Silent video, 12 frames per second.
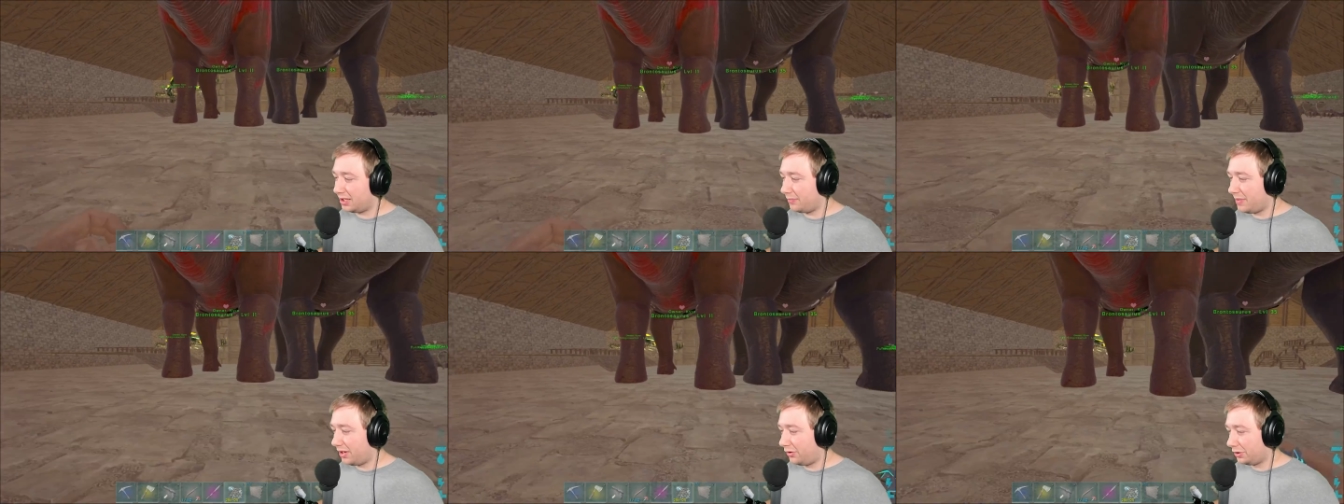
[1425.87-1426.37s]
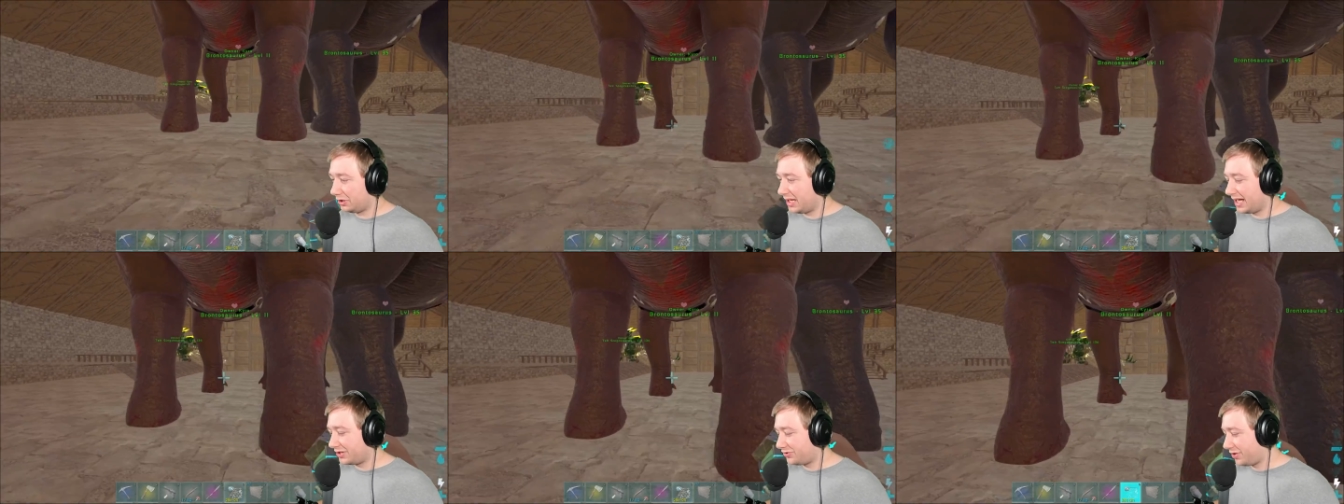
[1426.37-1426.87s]
it to metal or
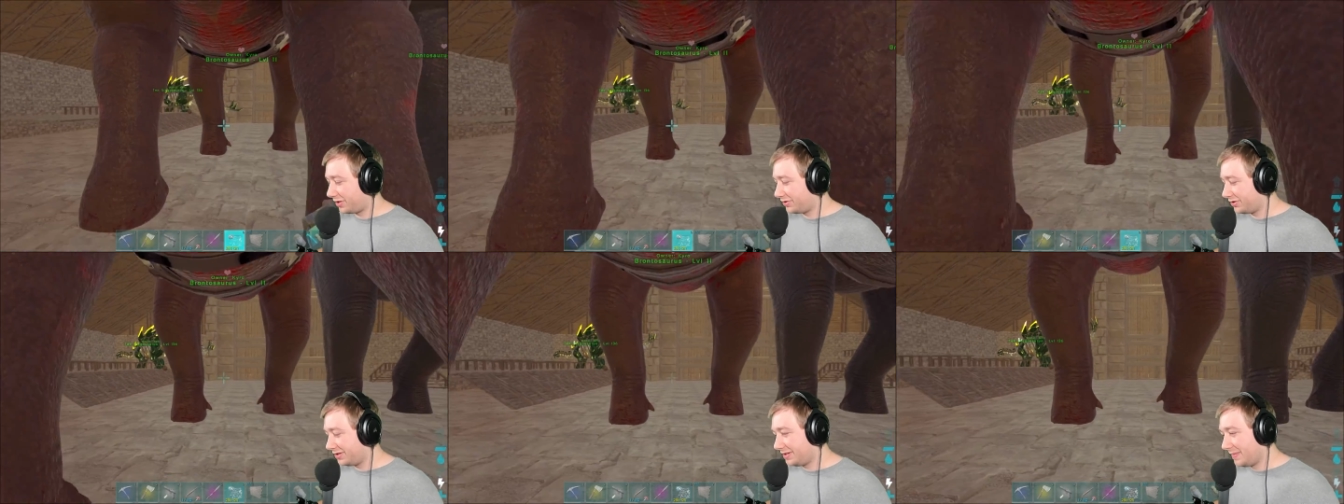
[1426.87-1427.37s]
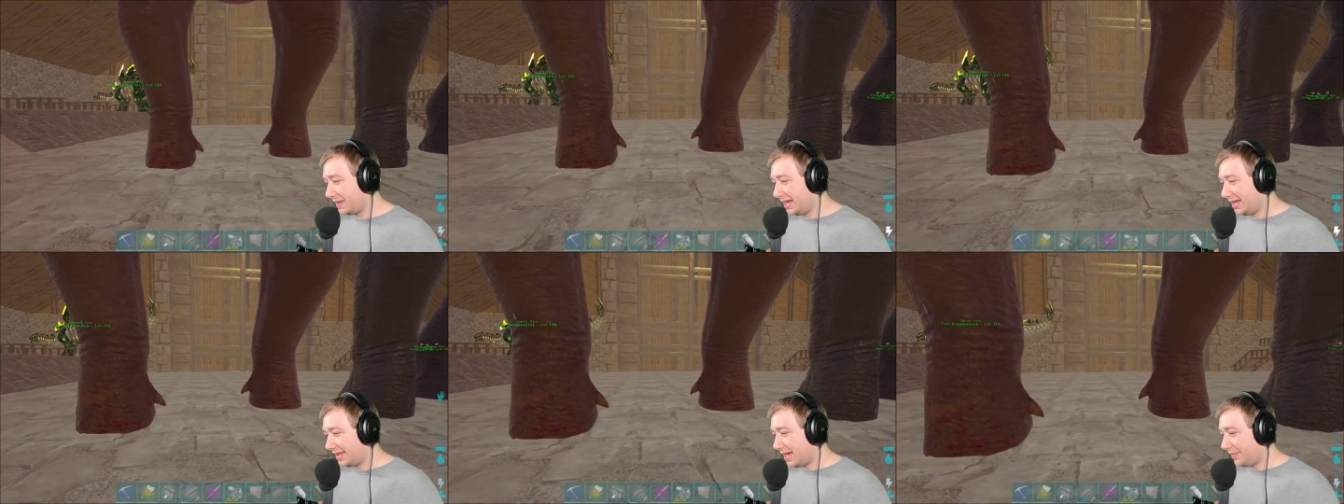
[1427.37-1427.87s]
tech structures.
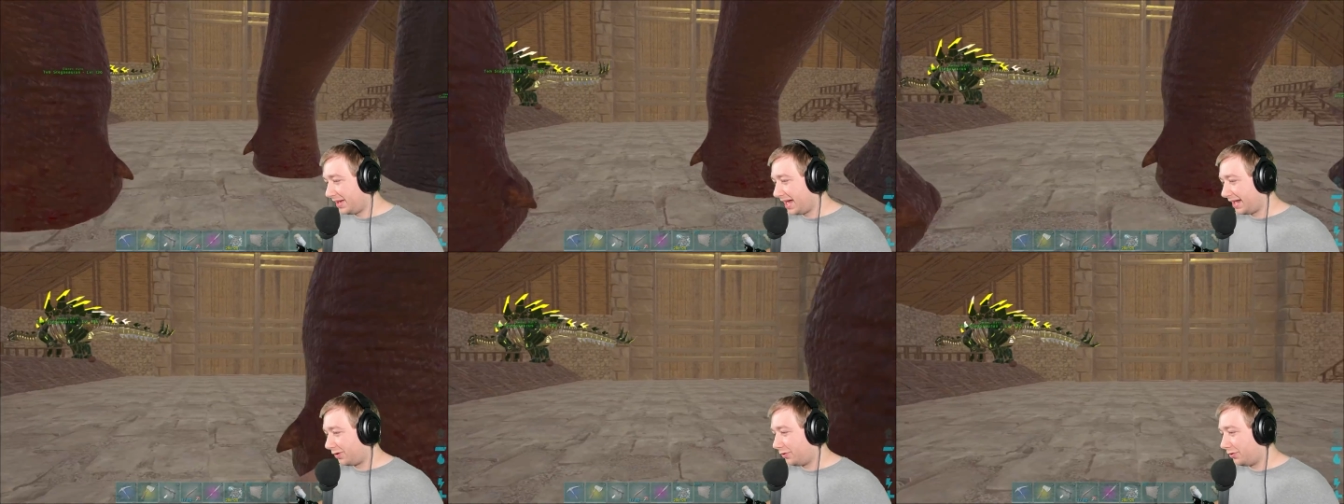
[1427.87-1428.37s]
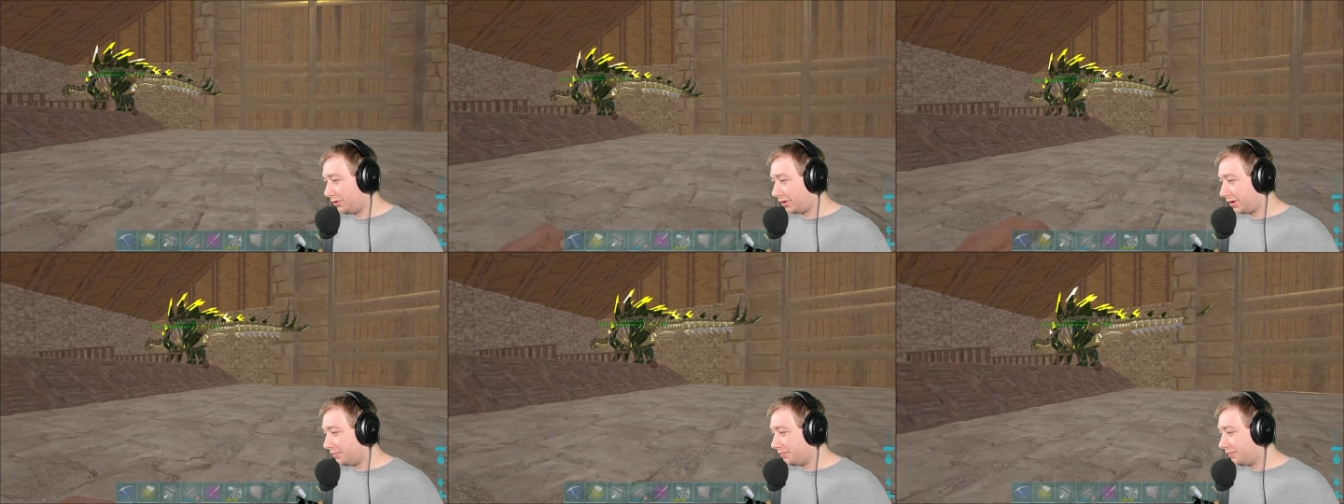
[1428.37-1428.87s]
That'd be kind of cool
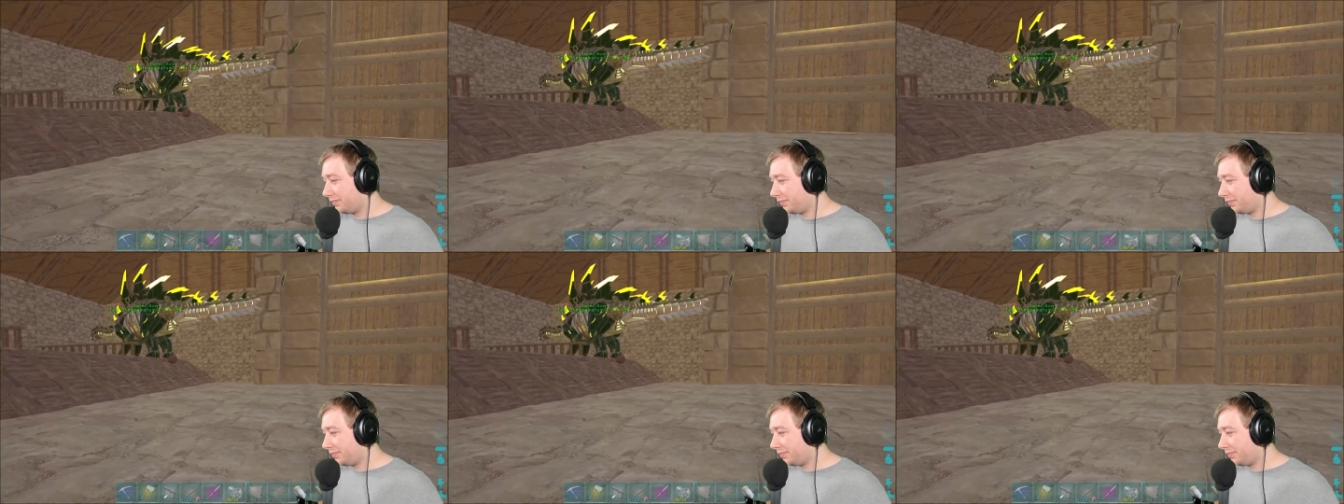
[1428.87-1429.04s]
looking.